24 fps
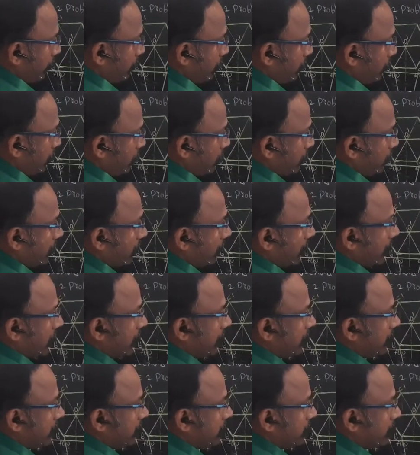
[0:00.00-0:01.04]
need to
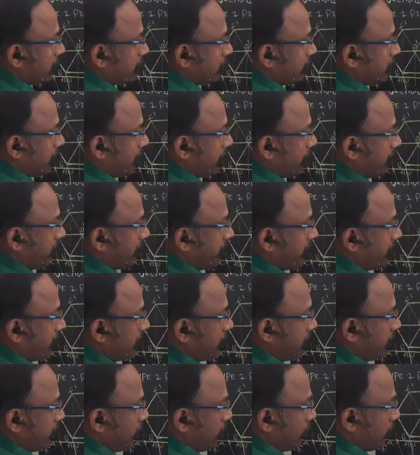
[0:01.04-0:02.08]
connect this point with
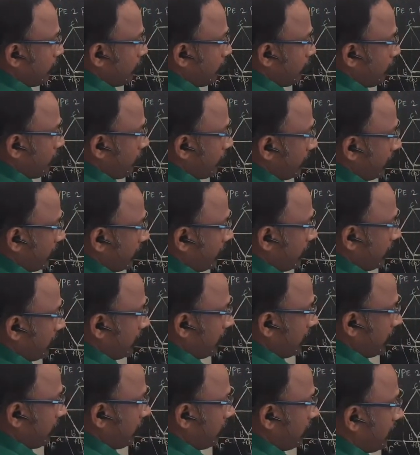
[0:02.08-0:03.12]
O.
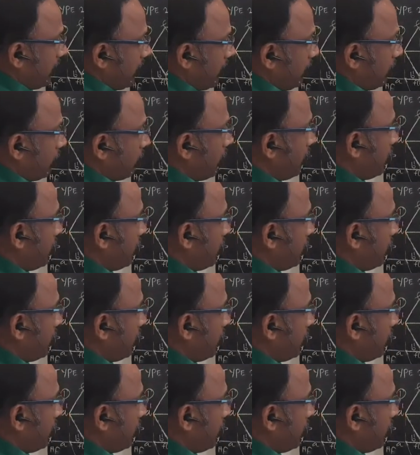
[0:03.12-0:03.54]
Now I am